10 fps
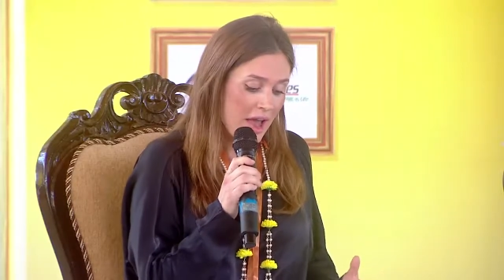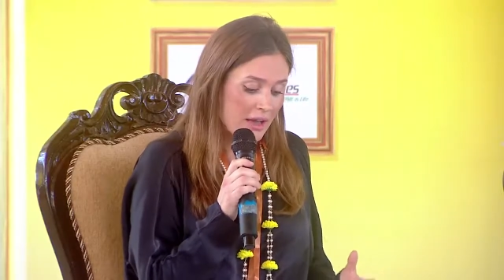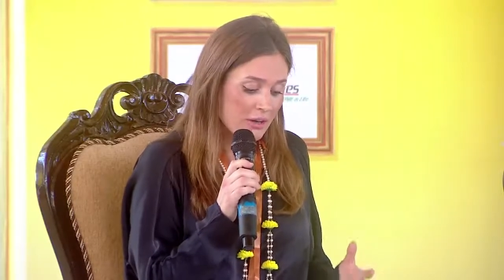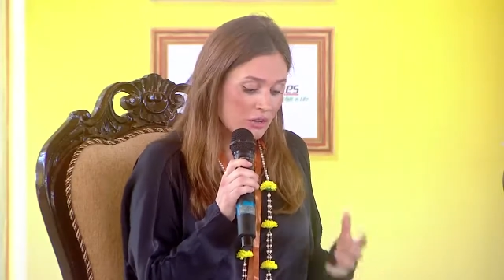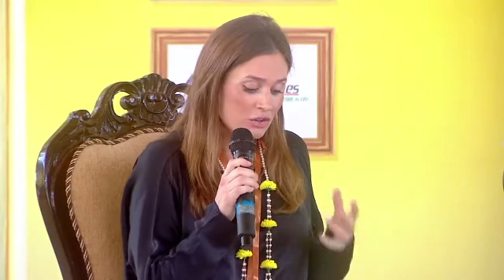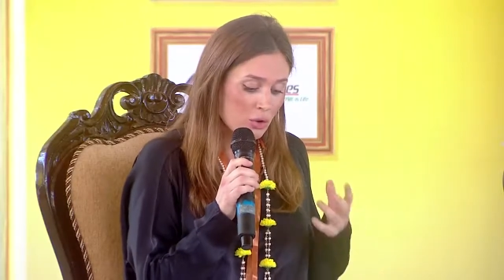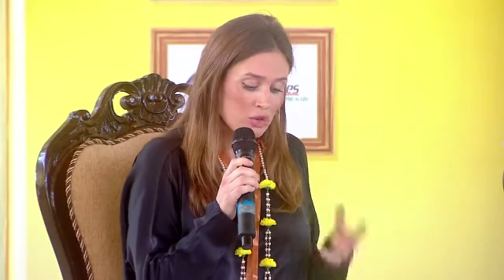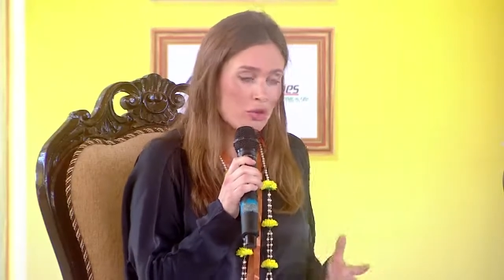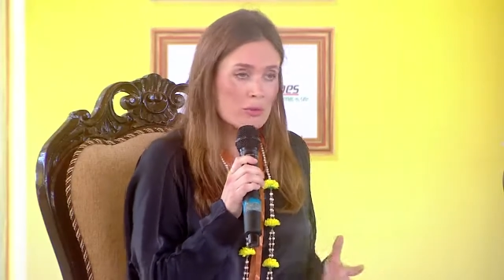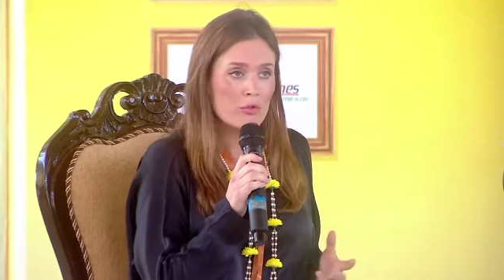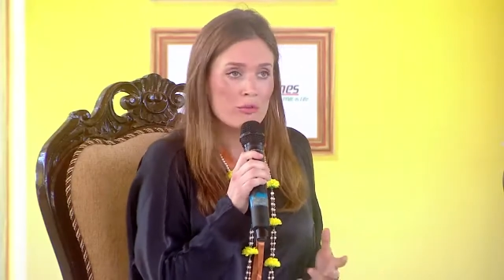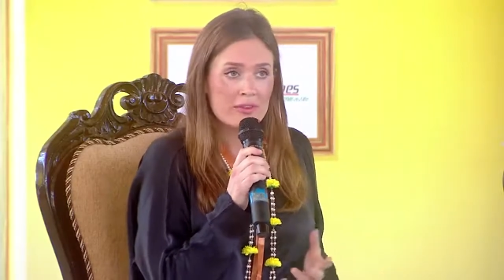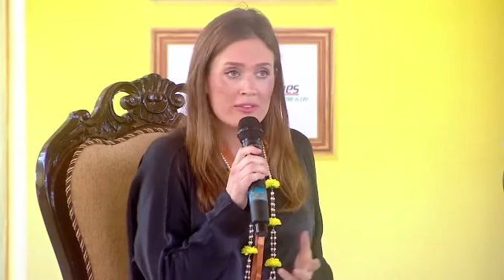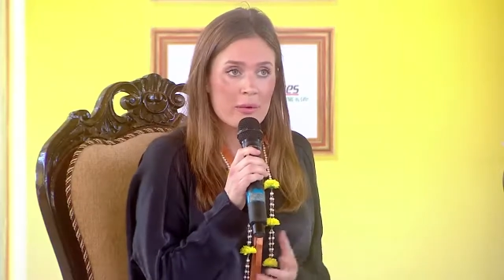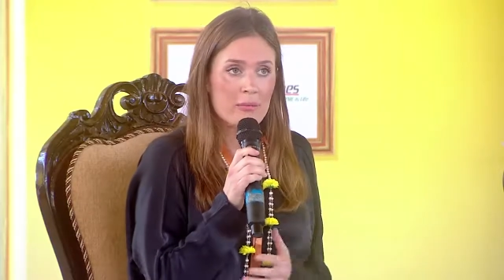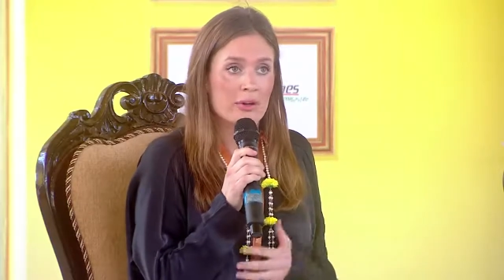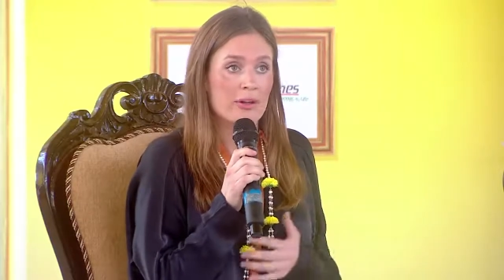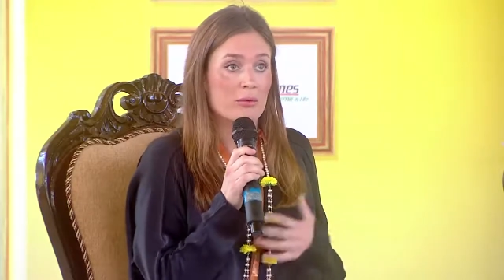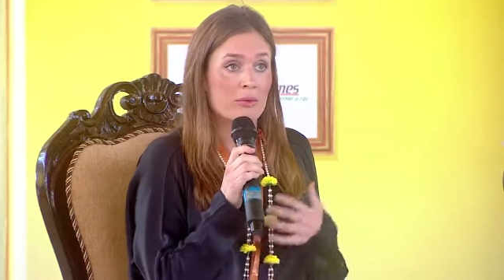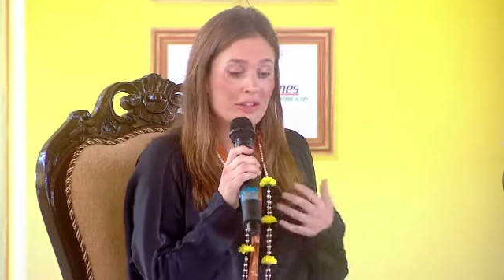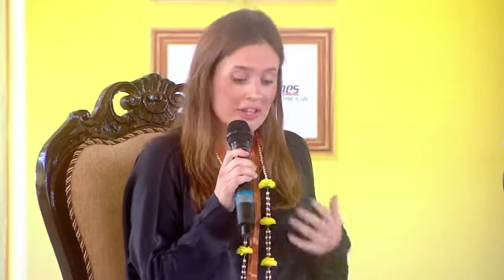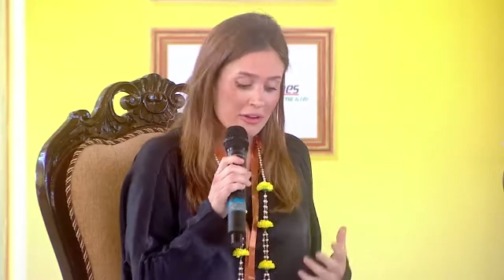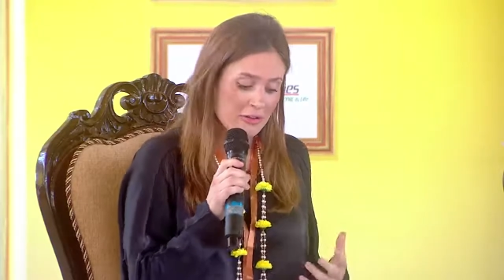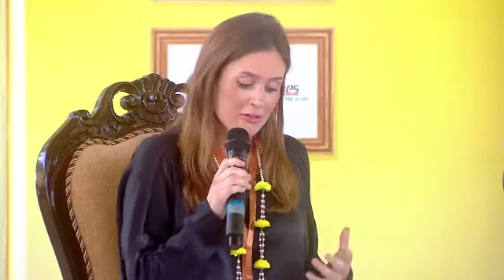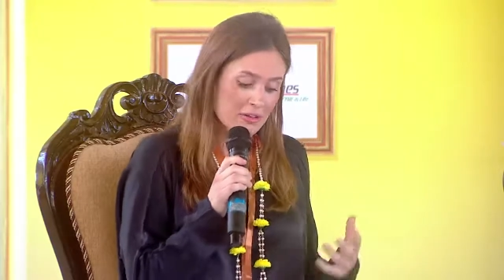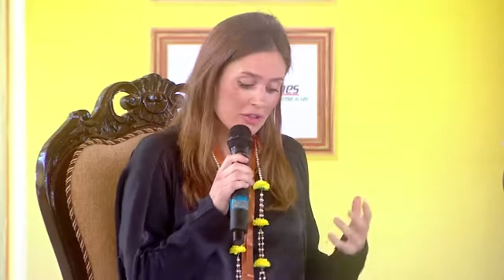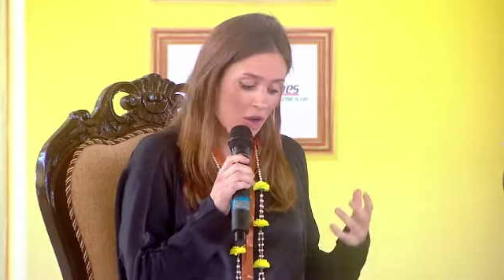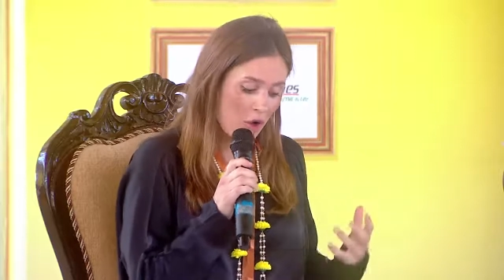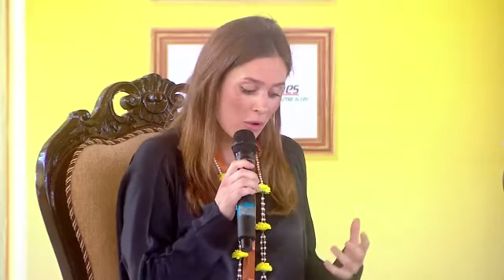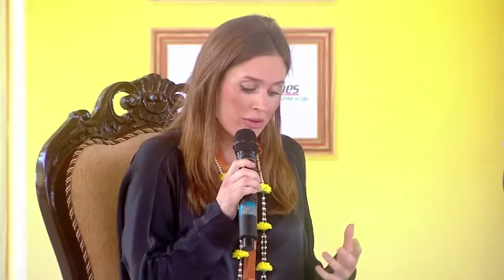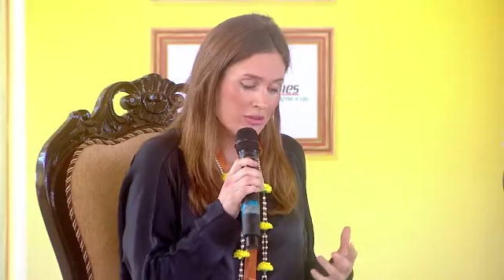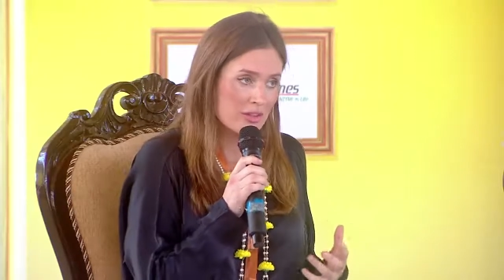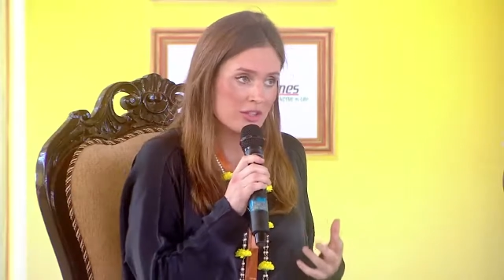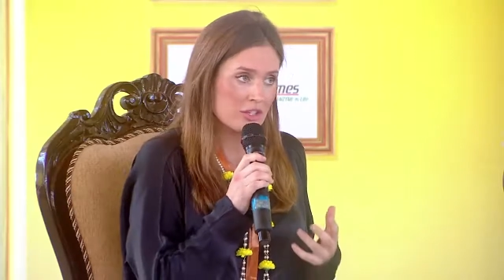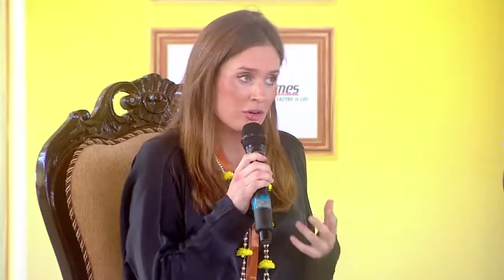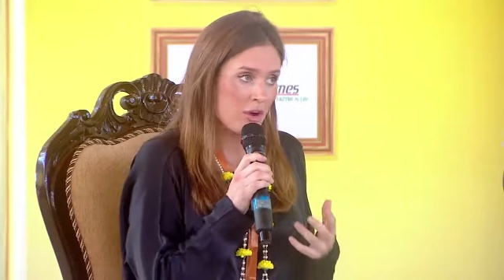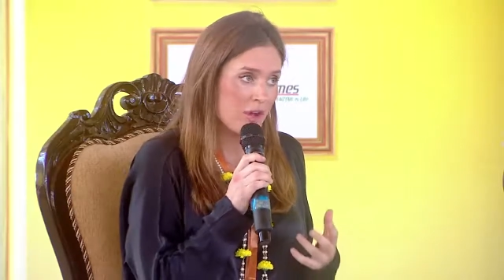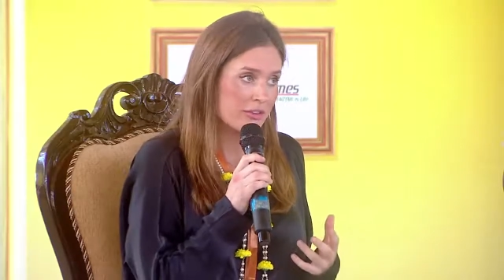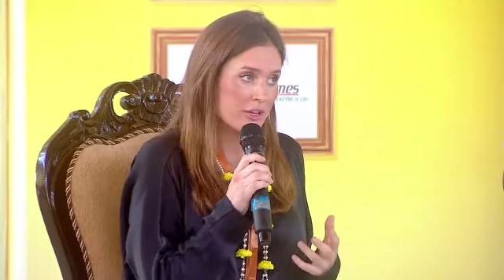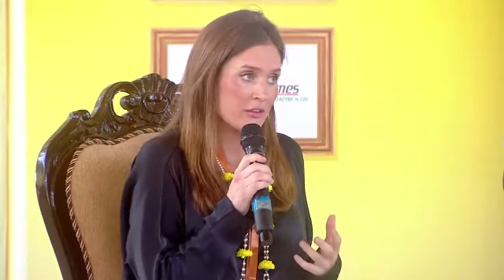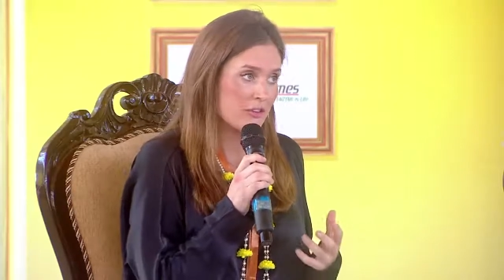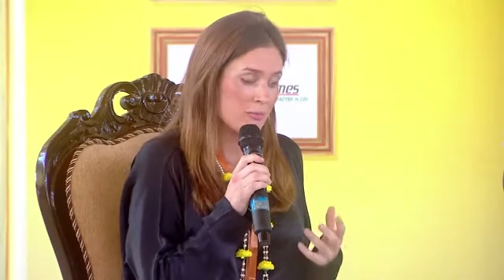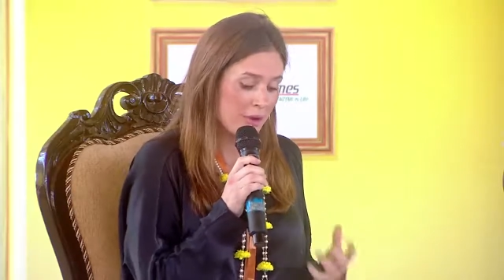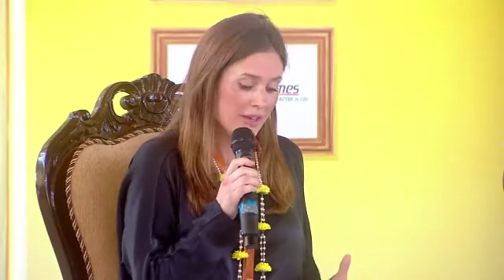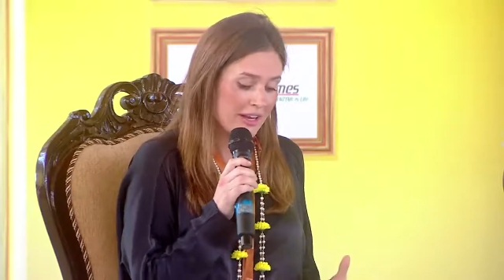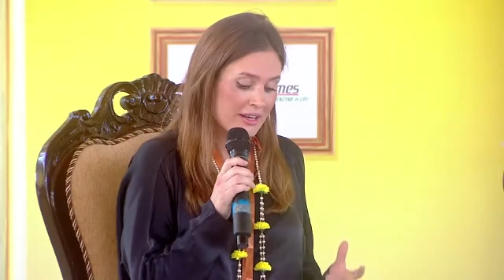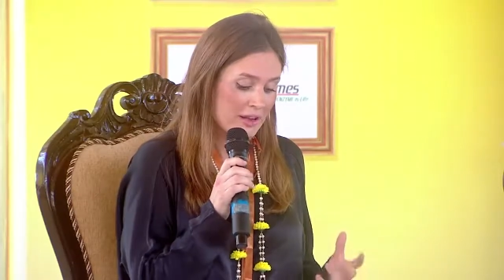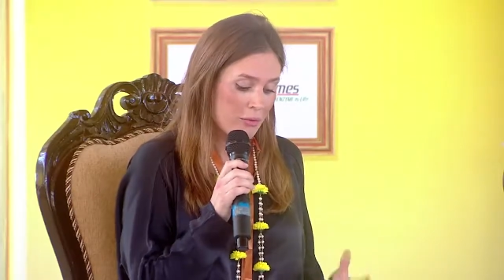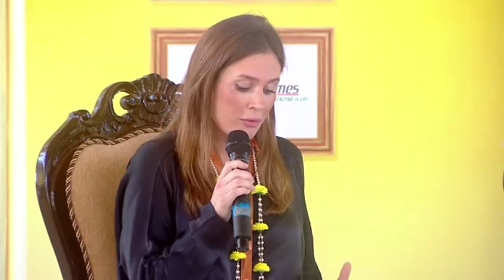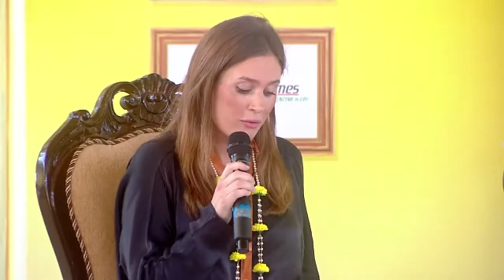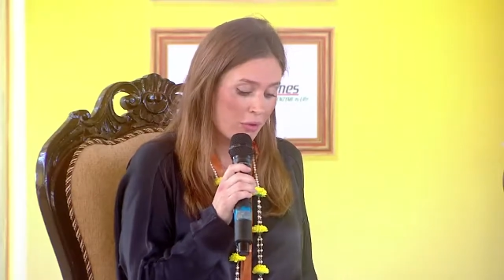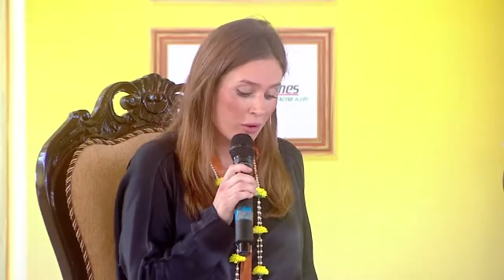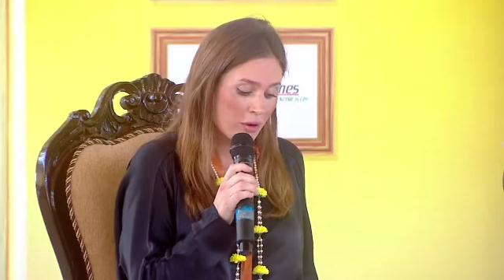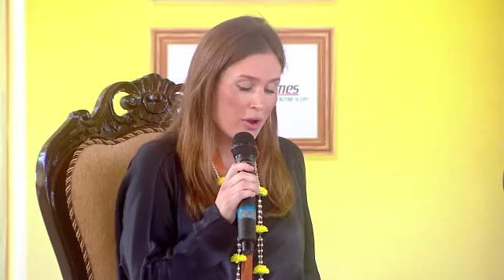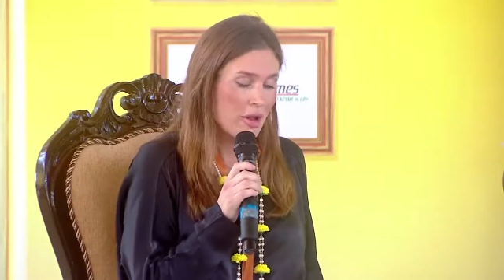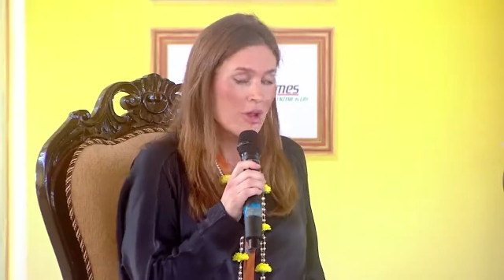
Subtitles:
And social movements that bring relief and tolerance and generosity can spread like never before.